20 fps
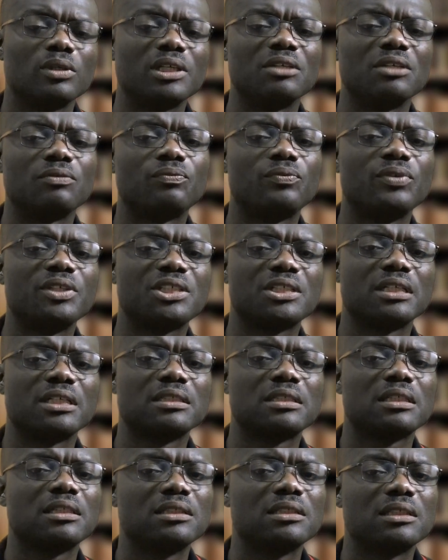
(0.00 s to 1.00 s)

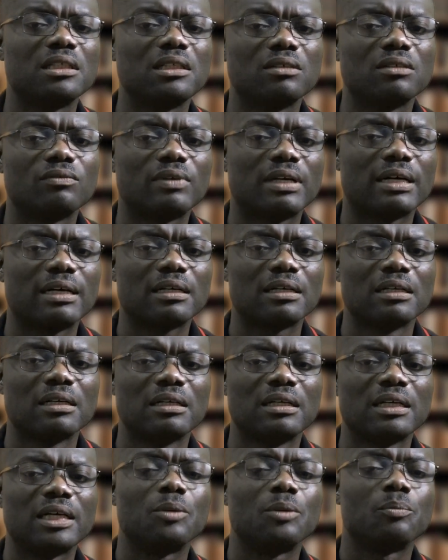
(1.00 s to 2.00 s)
efficiently deliver
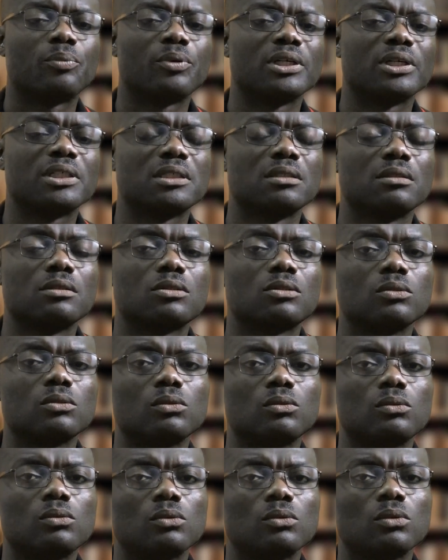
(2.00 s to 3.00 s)
impressions
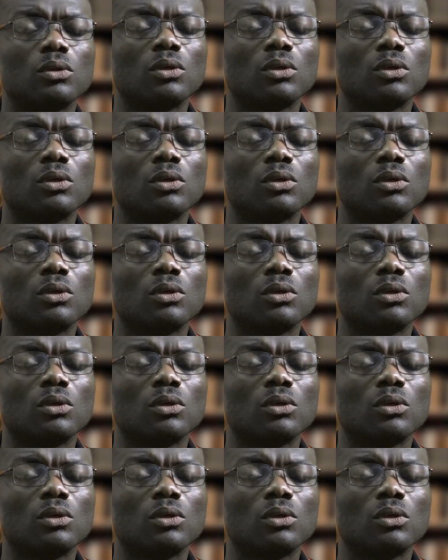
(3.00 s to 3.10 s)
to